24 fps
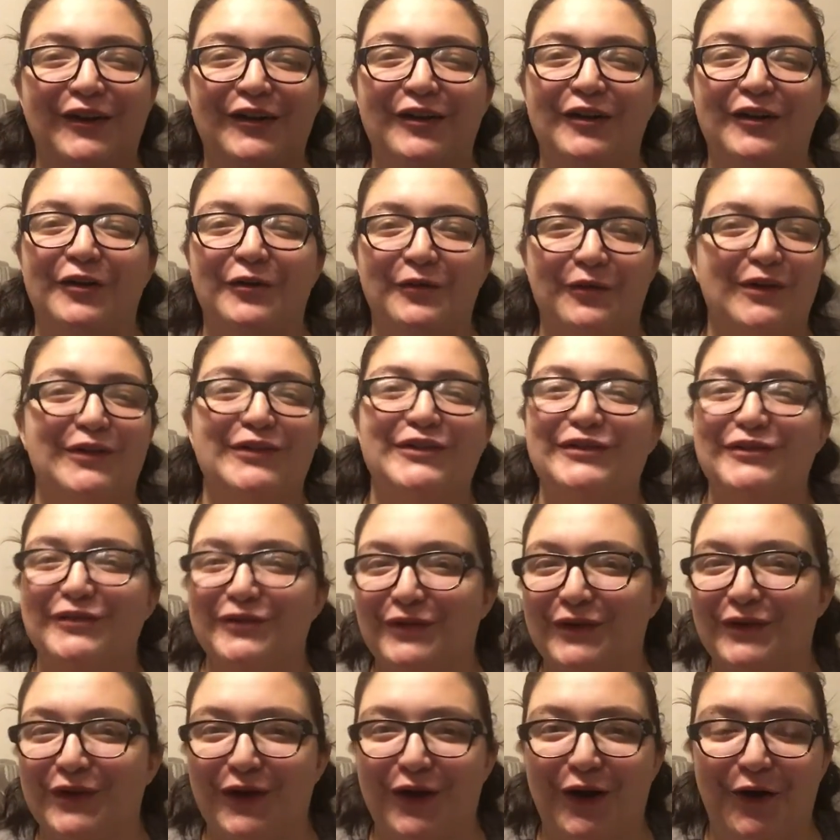Goodwill
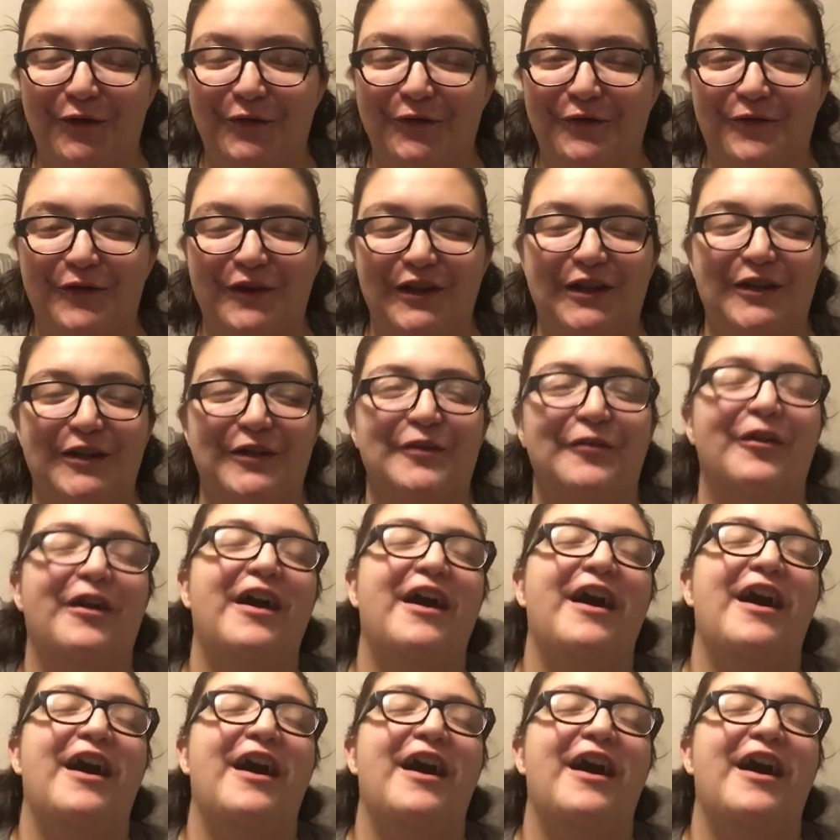store haul for you.